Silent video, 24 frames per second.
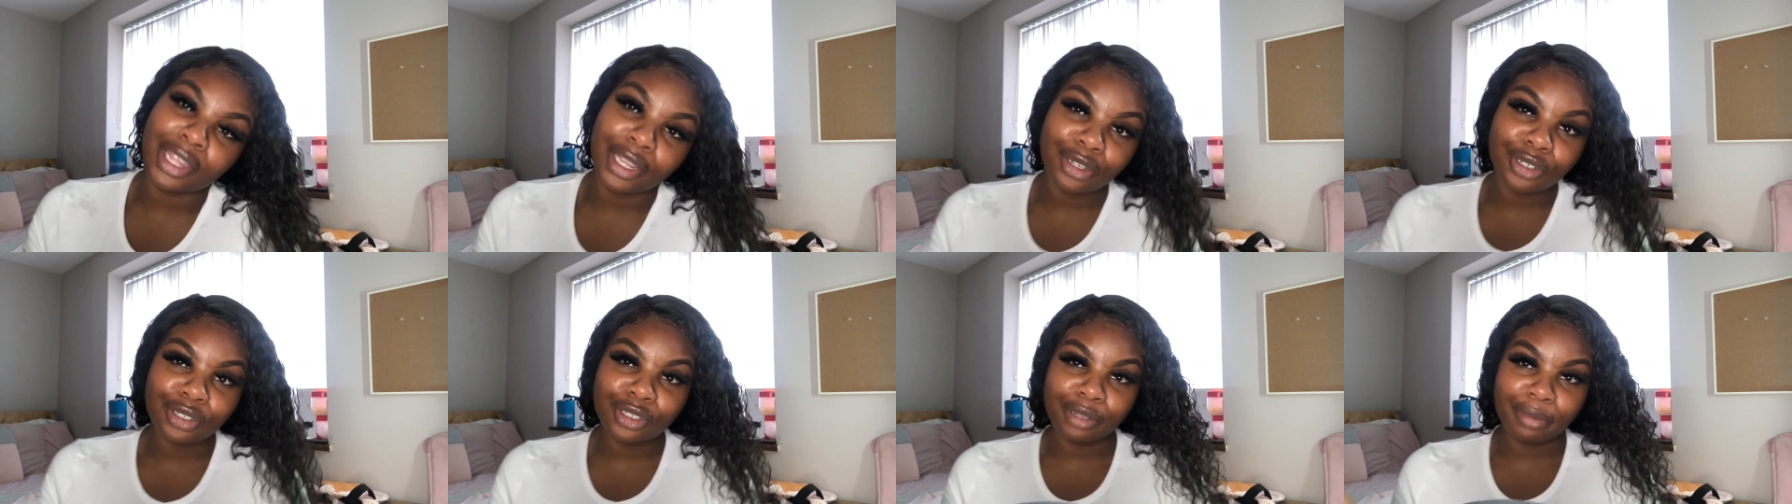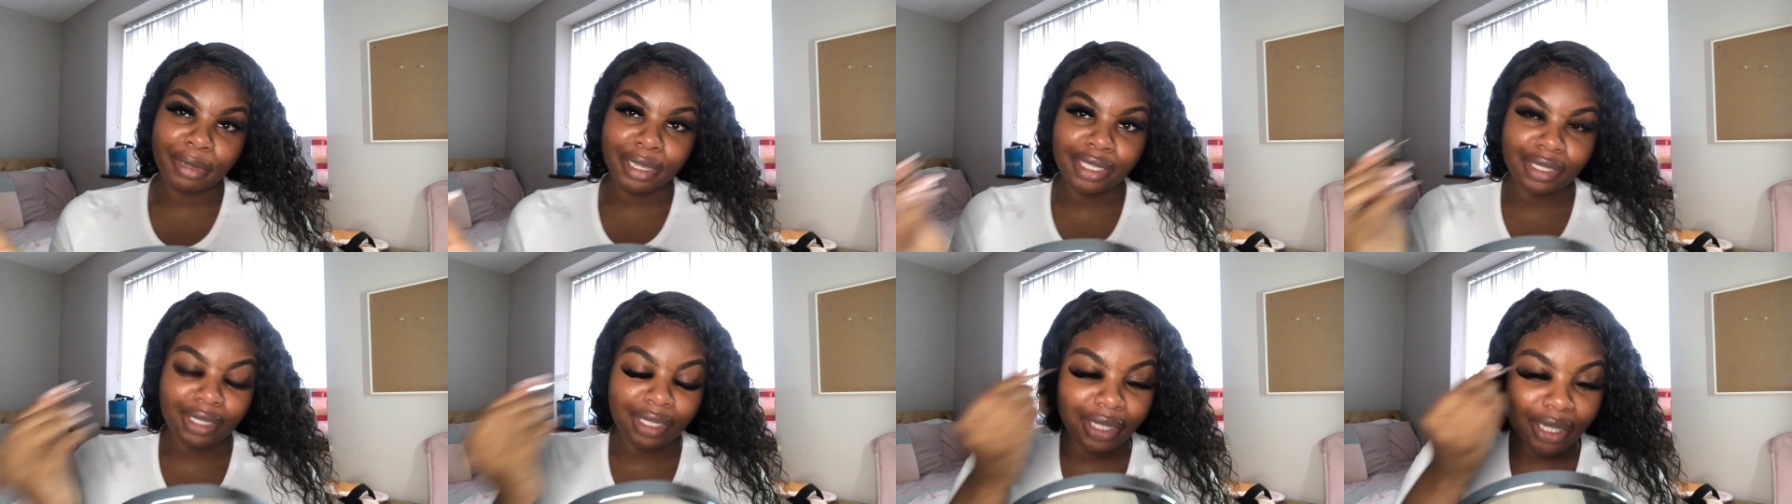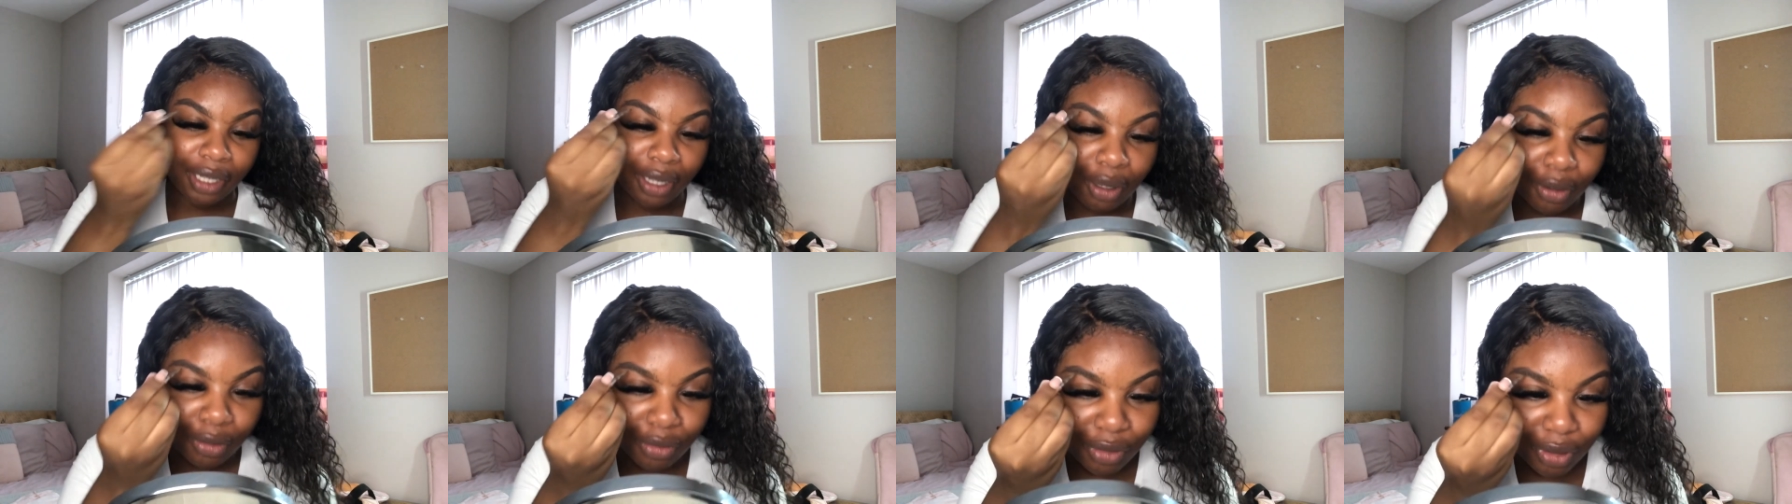just amazing
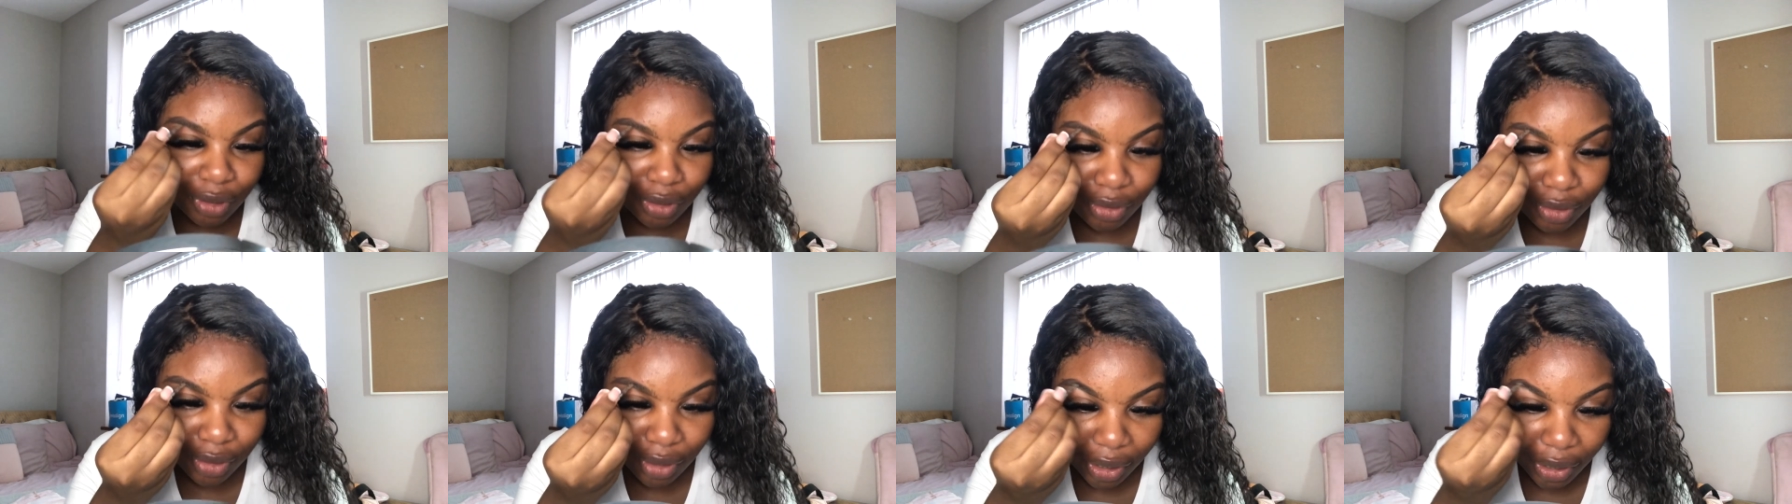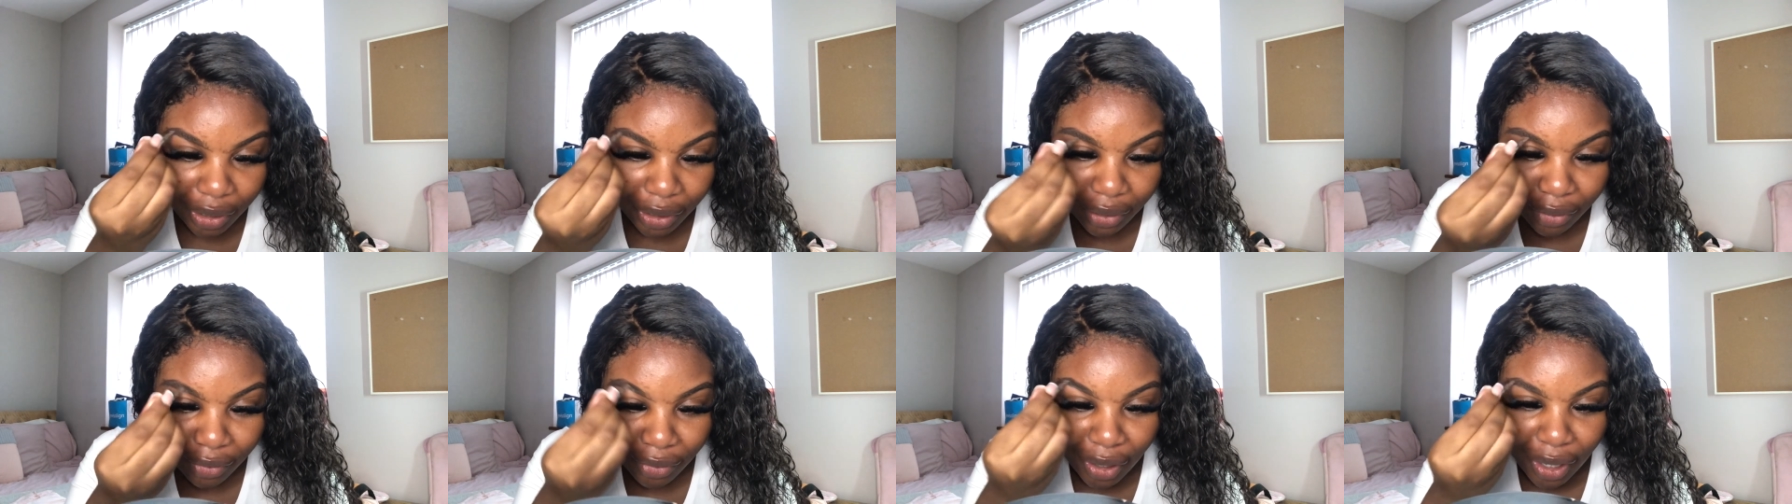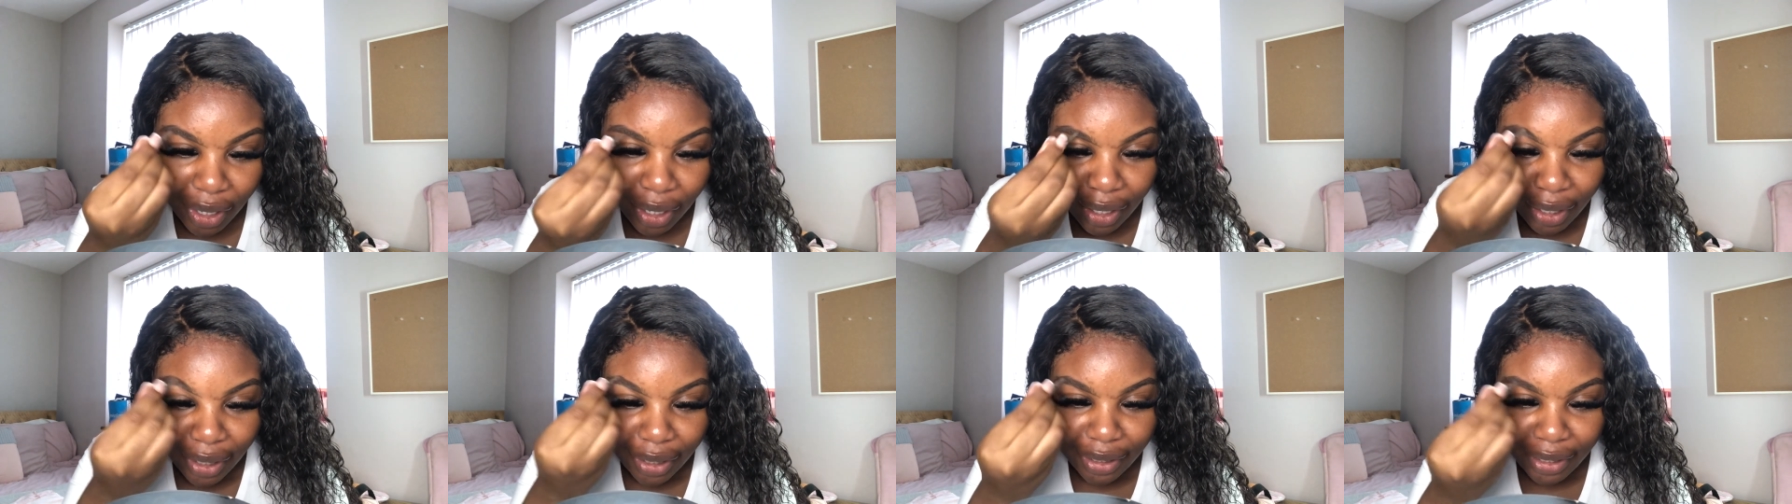girls. So
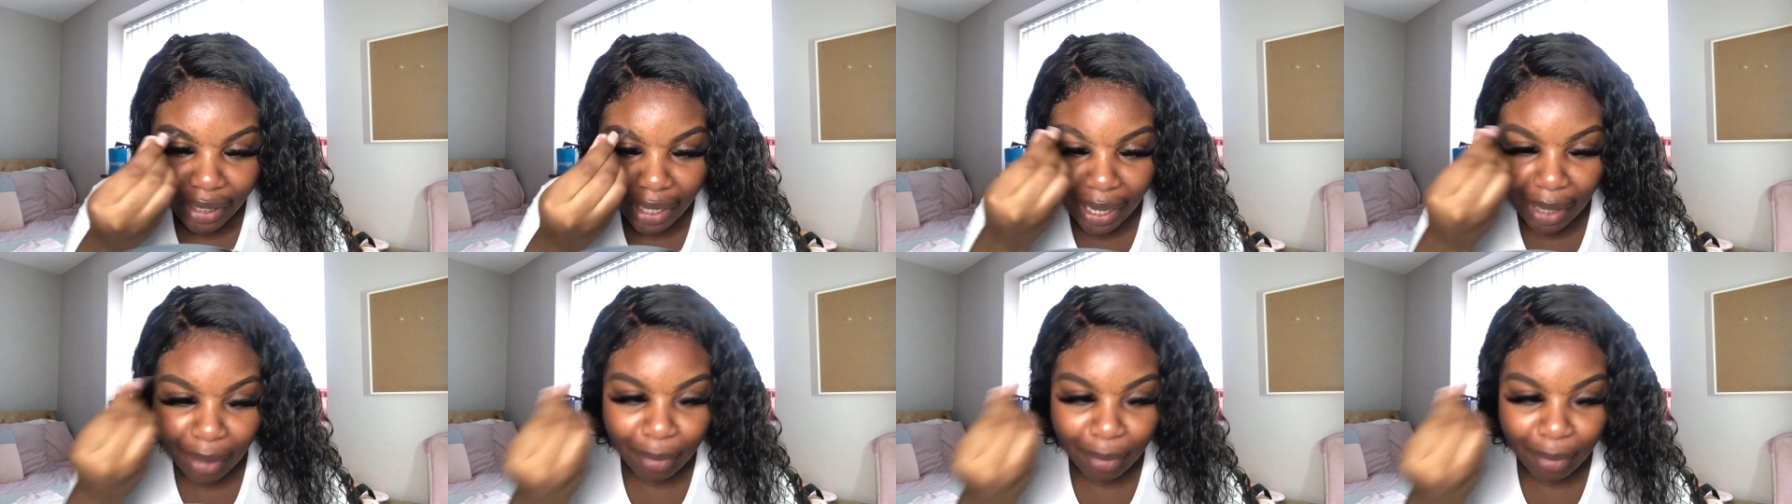yeah,